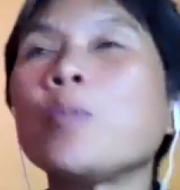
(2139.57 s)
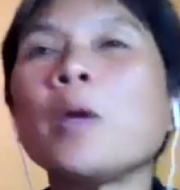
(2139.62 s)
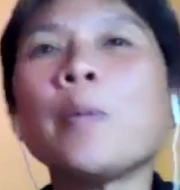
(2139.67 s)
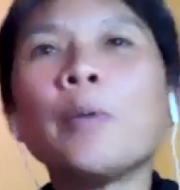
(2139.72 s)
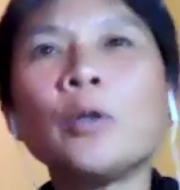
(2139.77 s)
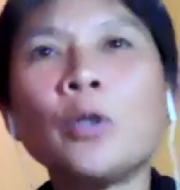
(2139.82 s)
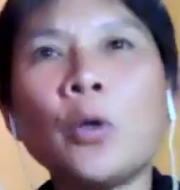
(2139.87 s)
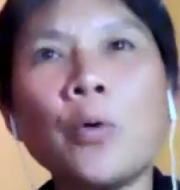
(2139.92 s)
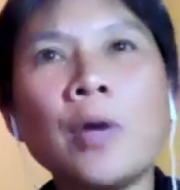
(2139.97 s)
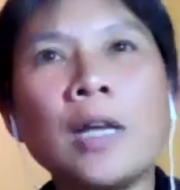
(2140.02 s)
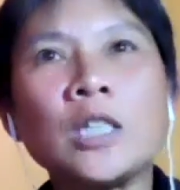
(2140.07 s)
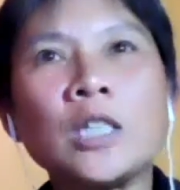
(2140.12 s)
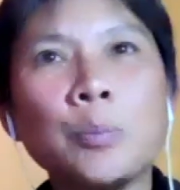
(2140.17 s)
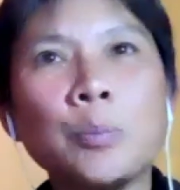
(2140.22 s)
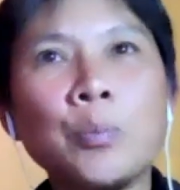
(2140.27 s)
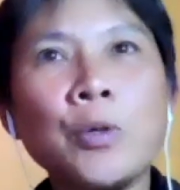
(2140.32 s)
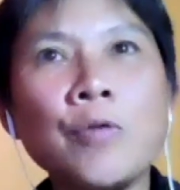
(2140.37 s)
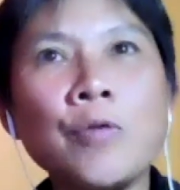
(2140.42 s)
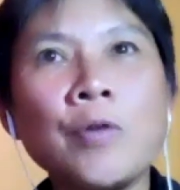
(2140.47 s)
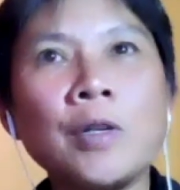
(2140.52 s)
people don't
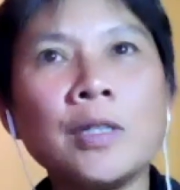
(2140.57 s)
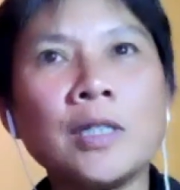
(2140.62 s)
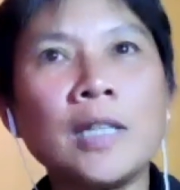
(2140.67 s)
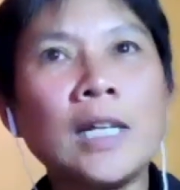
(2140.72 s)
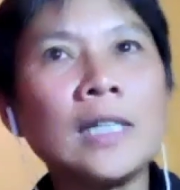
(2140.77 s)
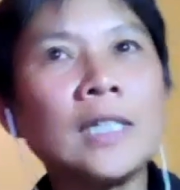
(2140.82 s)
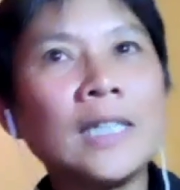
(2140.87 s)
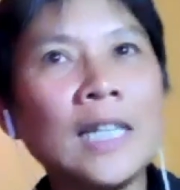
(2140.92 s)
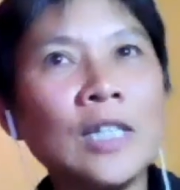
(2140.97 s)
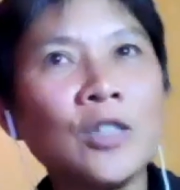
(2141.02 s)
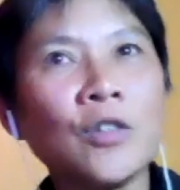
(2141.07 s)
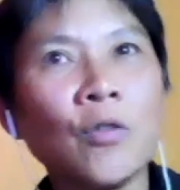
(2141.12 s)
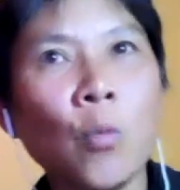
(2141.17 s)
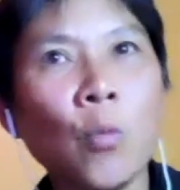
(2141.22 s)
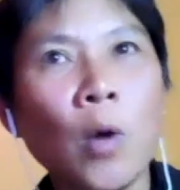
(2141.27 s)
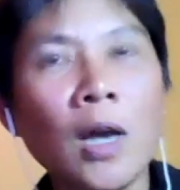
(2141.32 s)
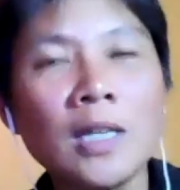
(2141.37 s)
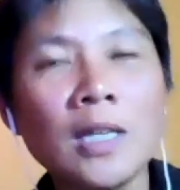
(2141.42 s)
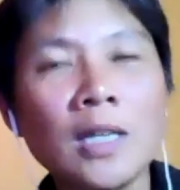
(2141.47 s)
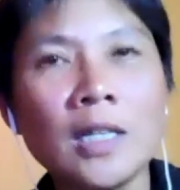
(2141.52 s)
experience that sense of
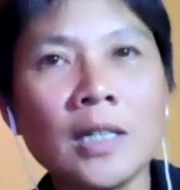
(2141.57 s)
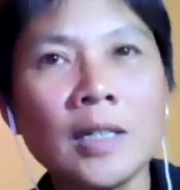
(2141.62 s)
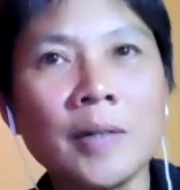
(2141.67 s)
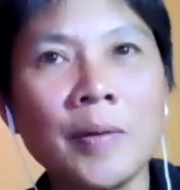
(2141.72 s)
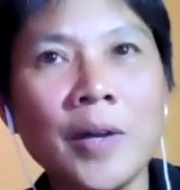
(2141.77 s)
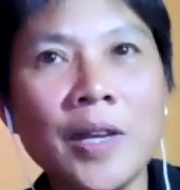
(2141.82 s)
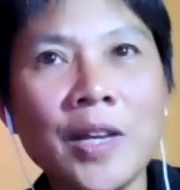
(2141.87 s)
wonder,